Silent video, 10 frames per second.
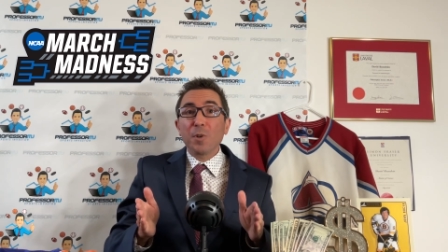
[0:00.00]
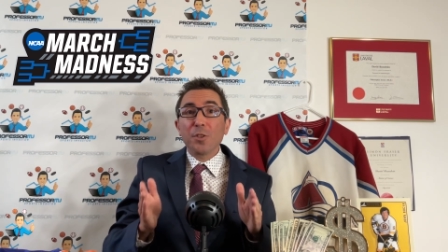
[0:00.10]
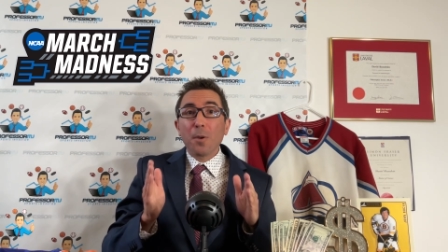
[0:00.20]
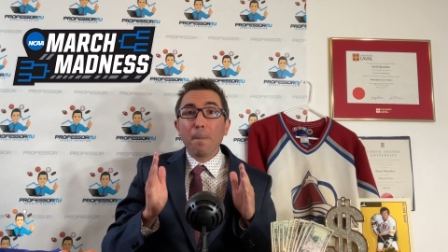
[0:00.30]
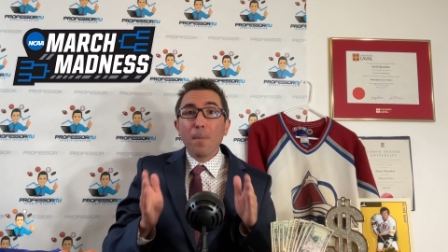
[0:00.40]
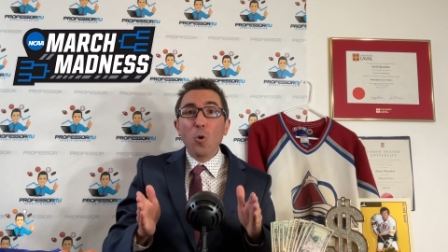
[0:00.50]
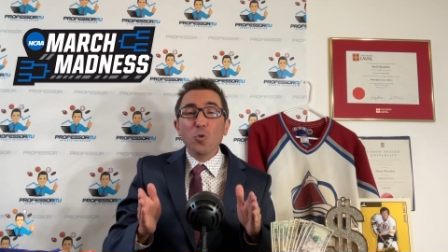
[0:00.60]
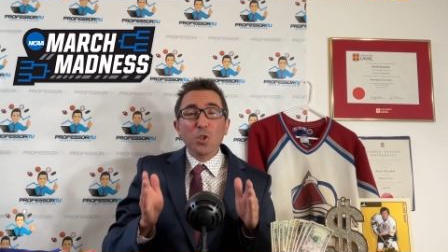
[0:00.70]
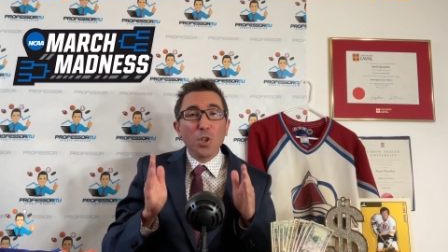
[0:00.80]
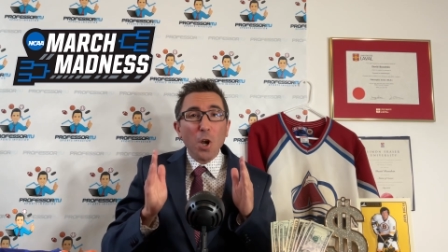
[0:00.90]
with the
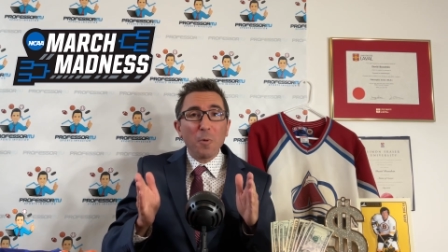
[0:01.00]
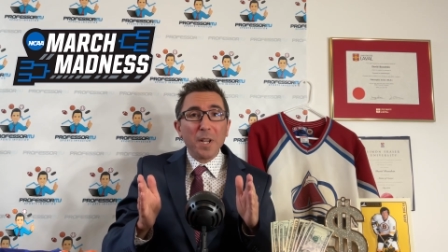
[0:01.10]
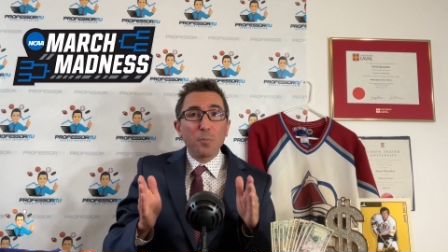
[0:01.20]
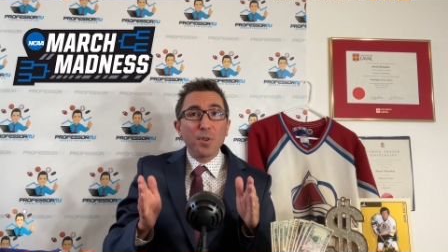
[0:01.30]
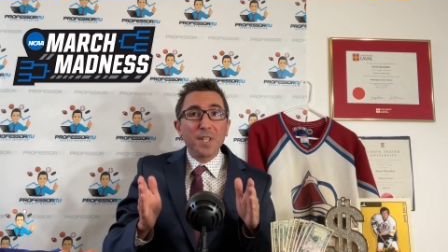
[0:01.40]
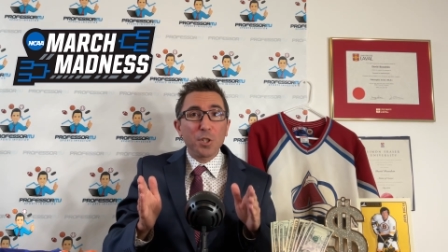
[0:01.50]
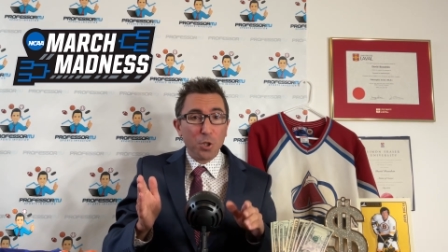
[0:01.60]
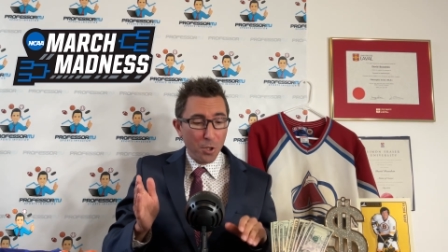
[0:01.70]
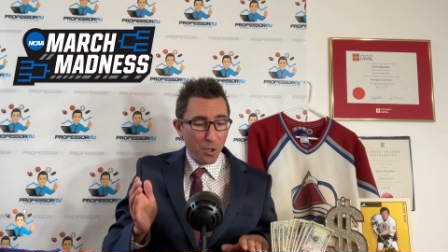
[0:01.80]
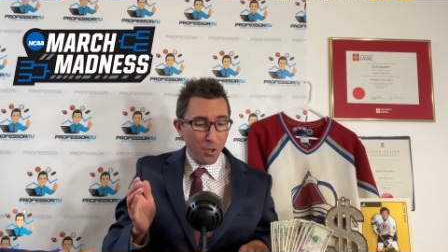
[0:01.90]
most correct
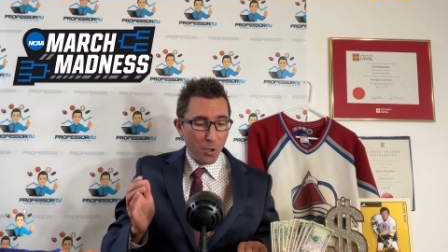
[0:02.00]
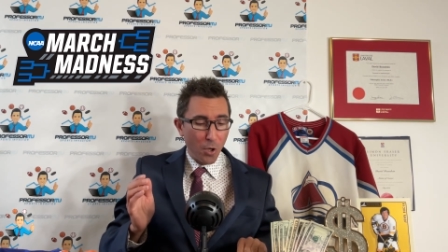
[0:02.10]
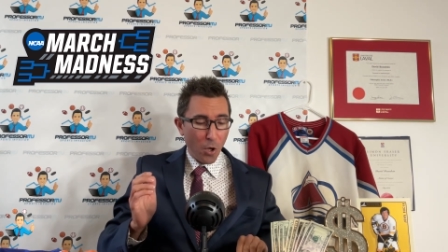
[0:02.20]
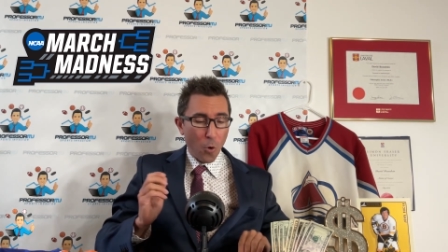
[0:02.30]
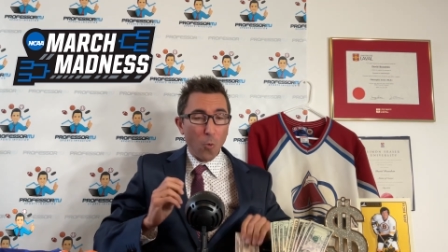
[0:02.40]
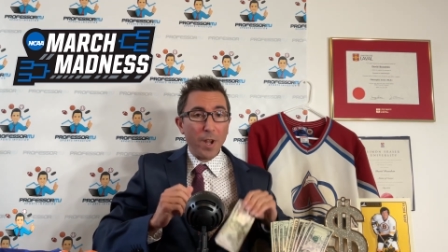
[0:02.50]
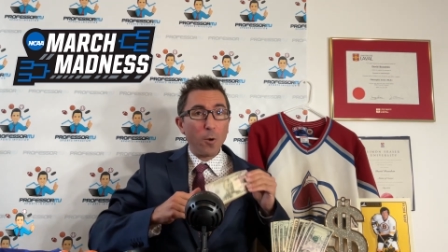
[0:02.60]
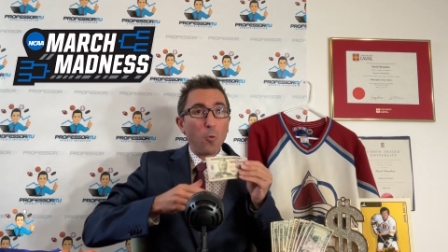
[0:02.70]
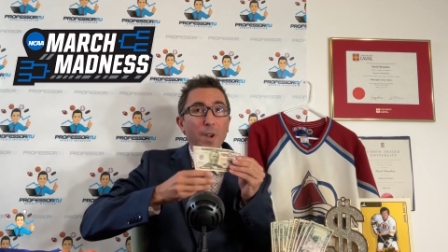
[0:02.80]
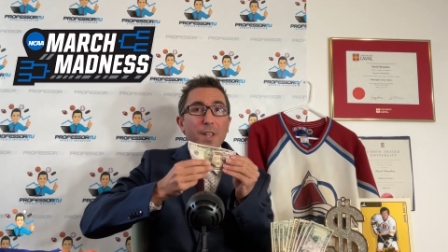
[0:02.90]
predictions will
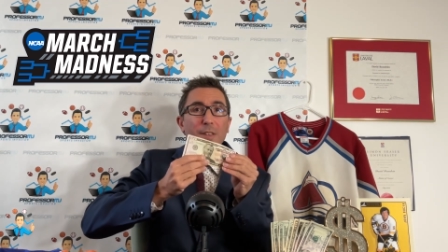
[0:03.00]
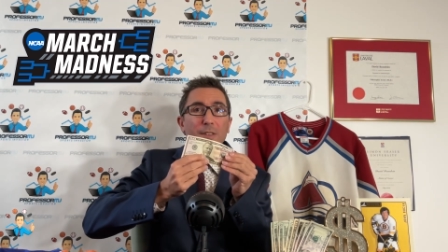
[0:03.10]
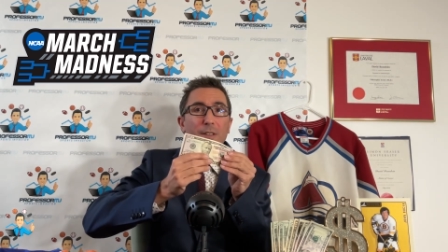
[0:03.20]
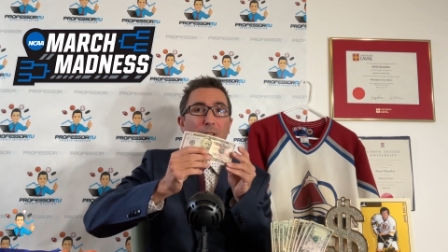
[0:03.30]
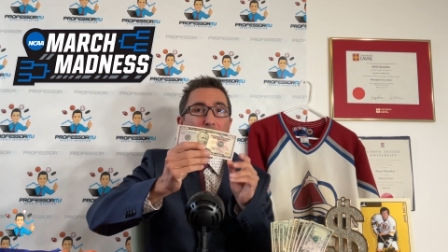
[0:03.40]
win